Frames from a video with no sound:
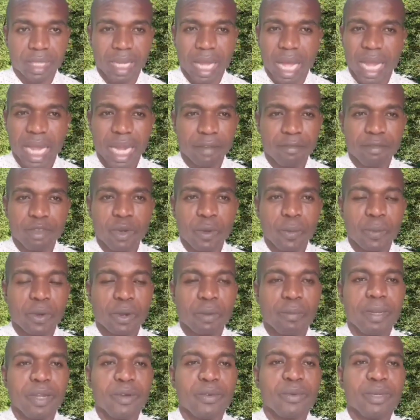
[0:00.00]
I have no
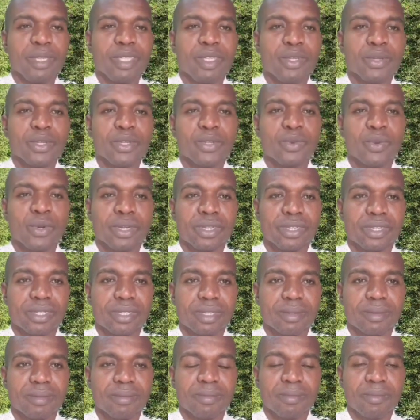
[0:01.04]
problem with those
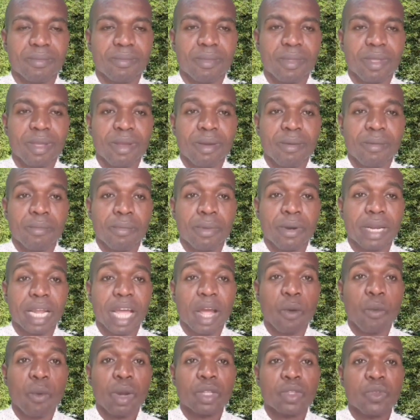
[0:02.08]
ones, but
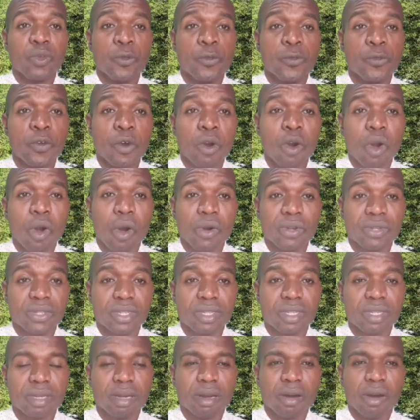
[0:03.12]
I want to
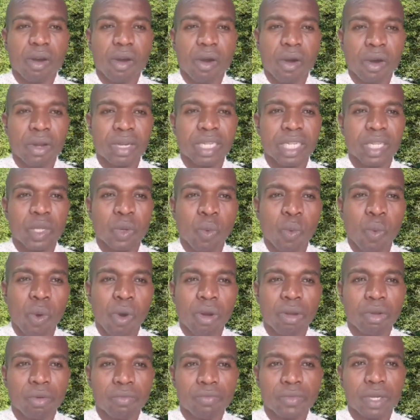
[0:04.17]
focus on the
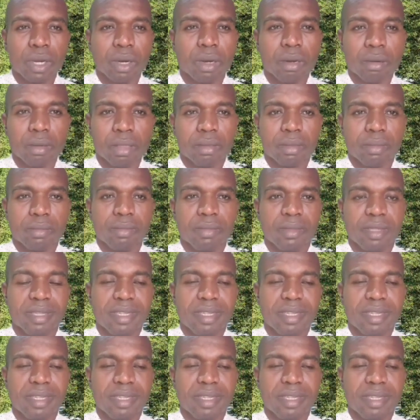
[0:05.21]
word of God.